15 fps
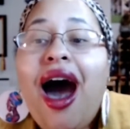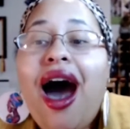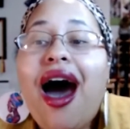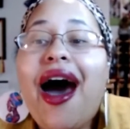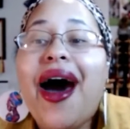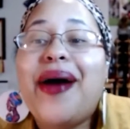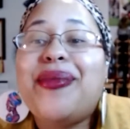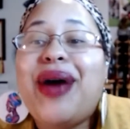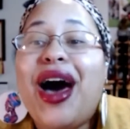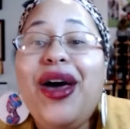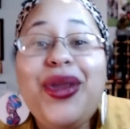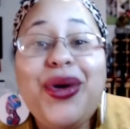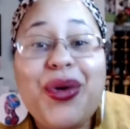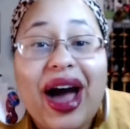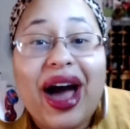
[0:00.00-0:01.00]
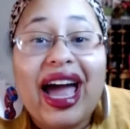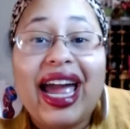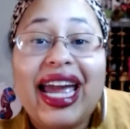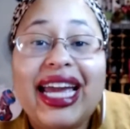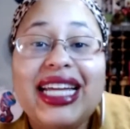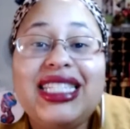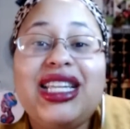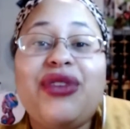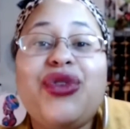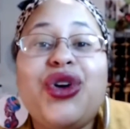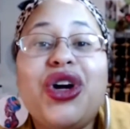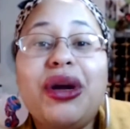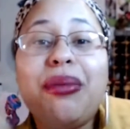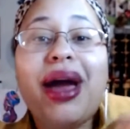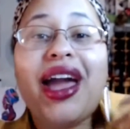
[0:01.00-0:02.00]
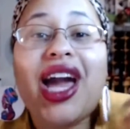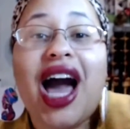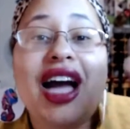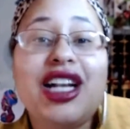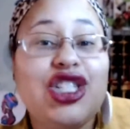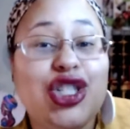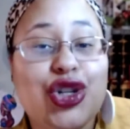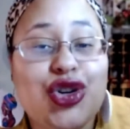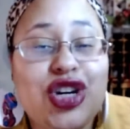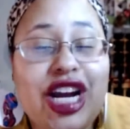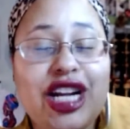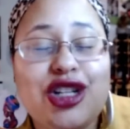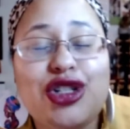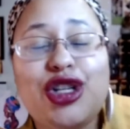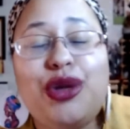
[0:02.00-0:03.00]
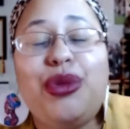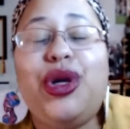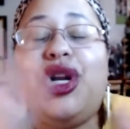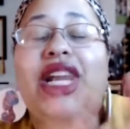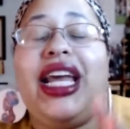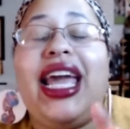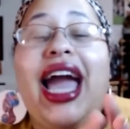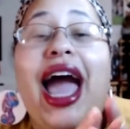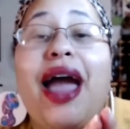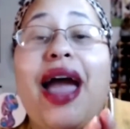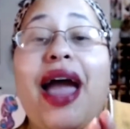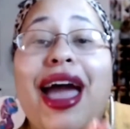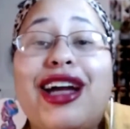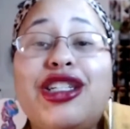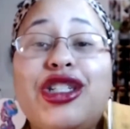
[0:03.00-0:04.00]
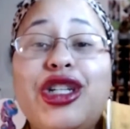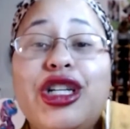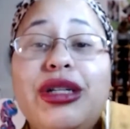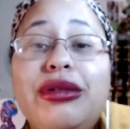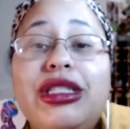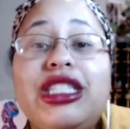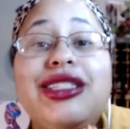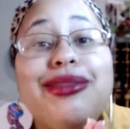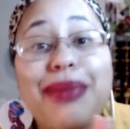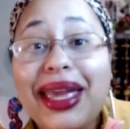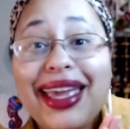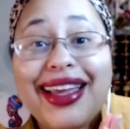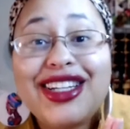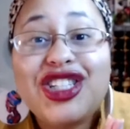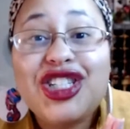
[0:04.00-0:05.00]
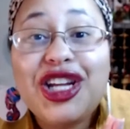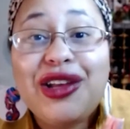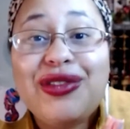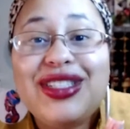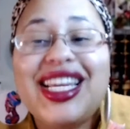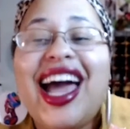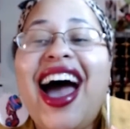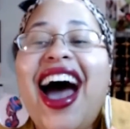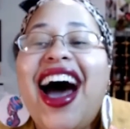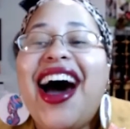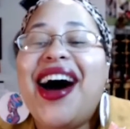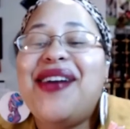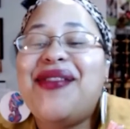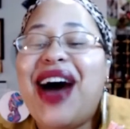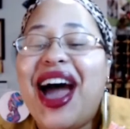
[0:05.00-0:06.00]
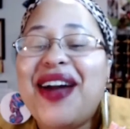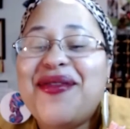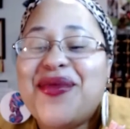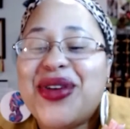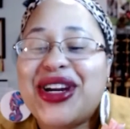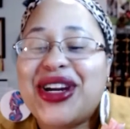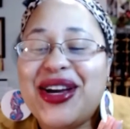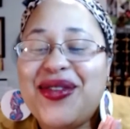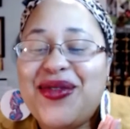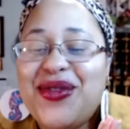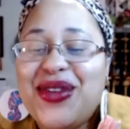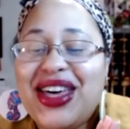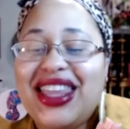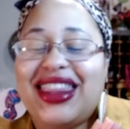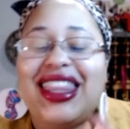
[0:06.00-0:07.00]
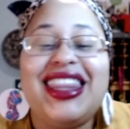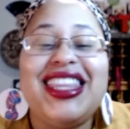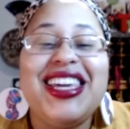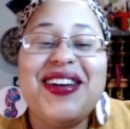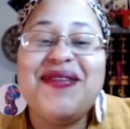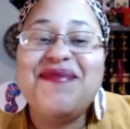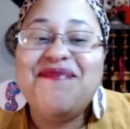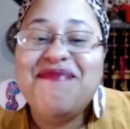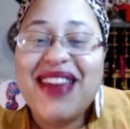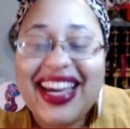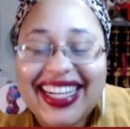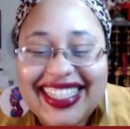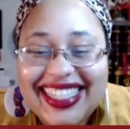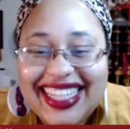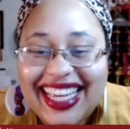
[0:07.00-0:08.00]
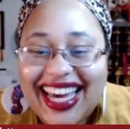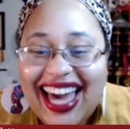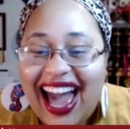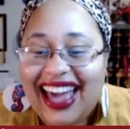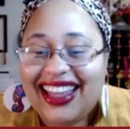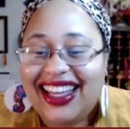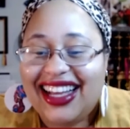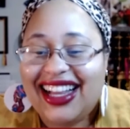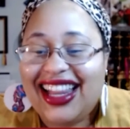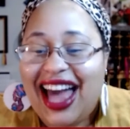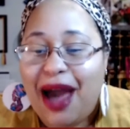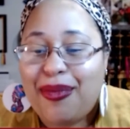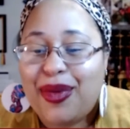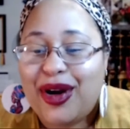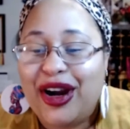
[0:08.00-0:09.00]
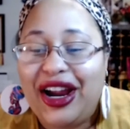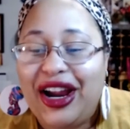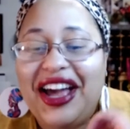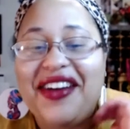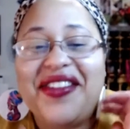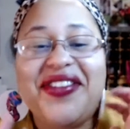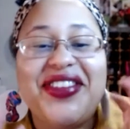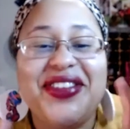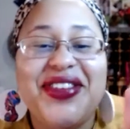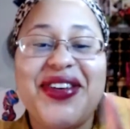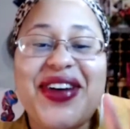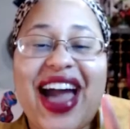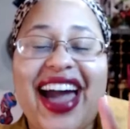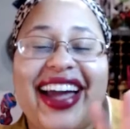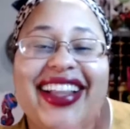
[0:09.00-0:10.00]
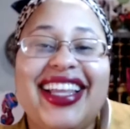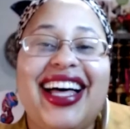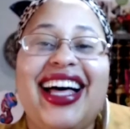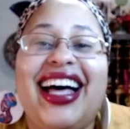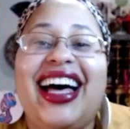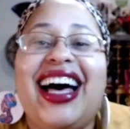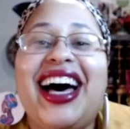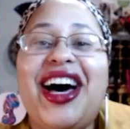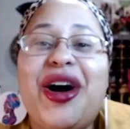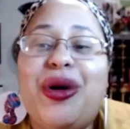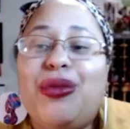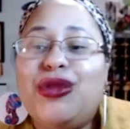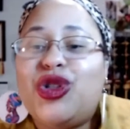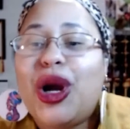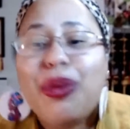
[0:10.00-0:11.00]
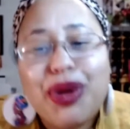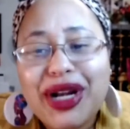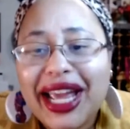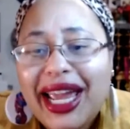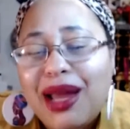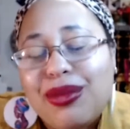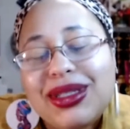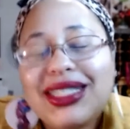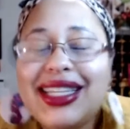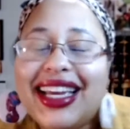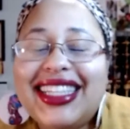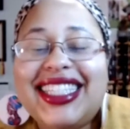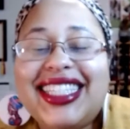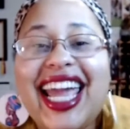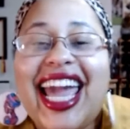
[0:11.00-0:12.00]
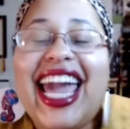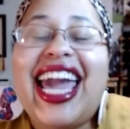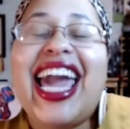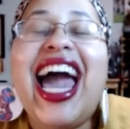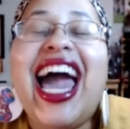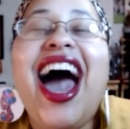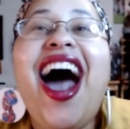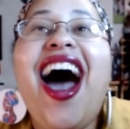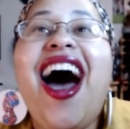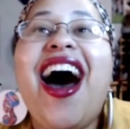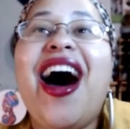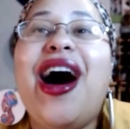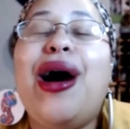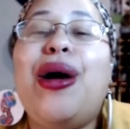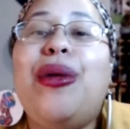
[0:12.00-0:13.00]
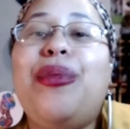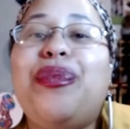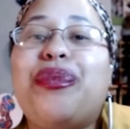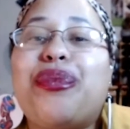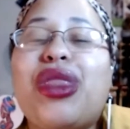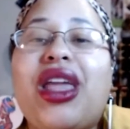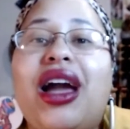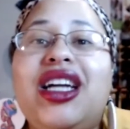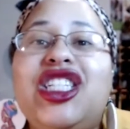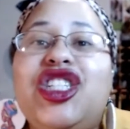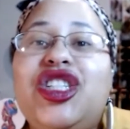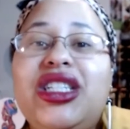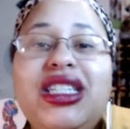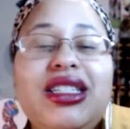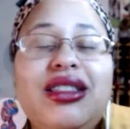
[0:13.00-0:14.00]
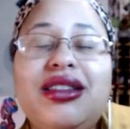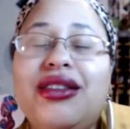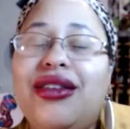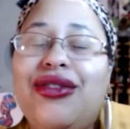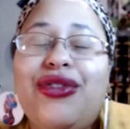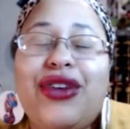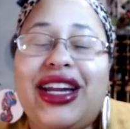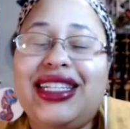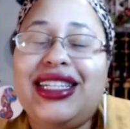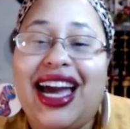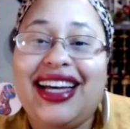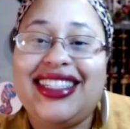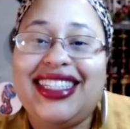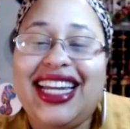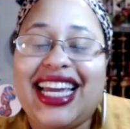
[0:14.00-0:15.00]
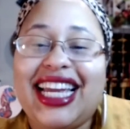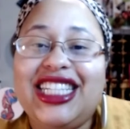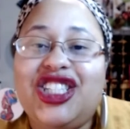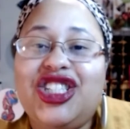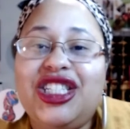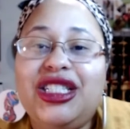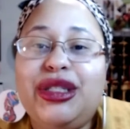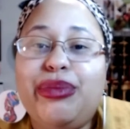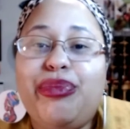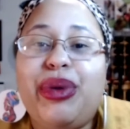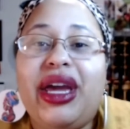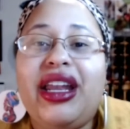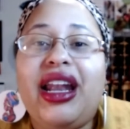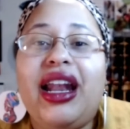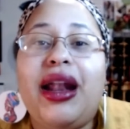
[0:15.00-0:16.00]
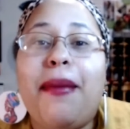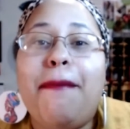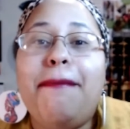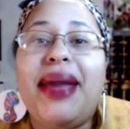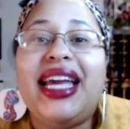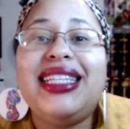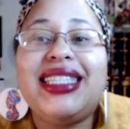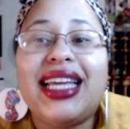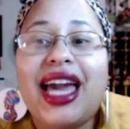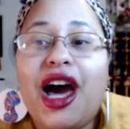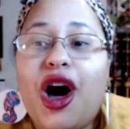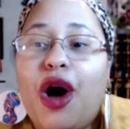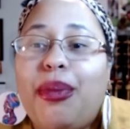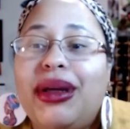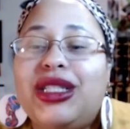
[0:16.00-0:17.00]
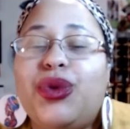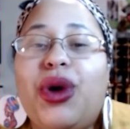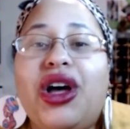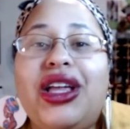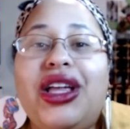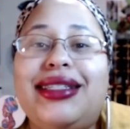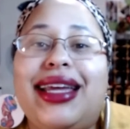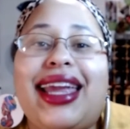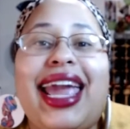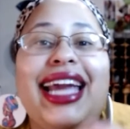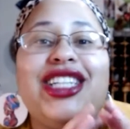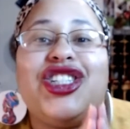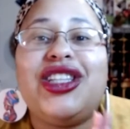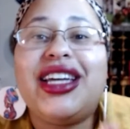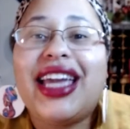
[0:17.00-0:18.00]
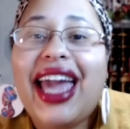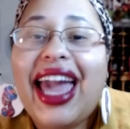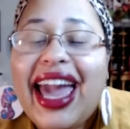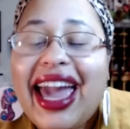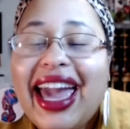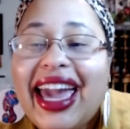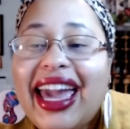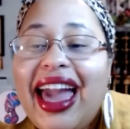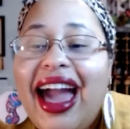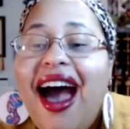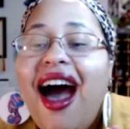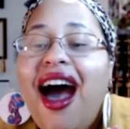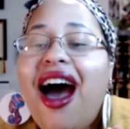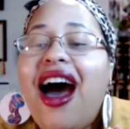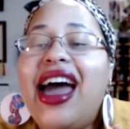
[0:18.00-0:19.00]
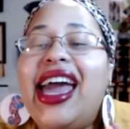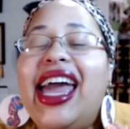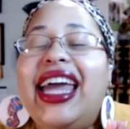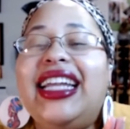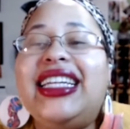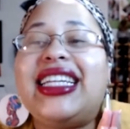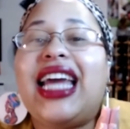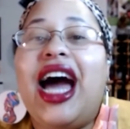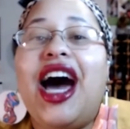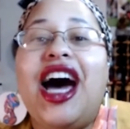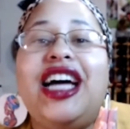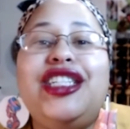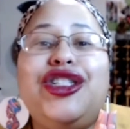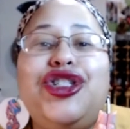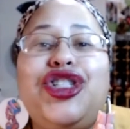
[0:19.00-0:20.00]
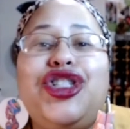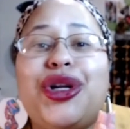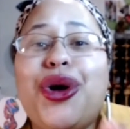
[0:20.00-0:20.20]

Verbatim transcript: Um, otherwise, if you're in my conscious creators community, I'm actually making a shift. Um, I'm working with the amazing Kyla Clapper. If you know Kyla, um, drop her name, say, say, hey. Um, she's fantastic and she's been an amazing help as well as like angela kay and uh, jen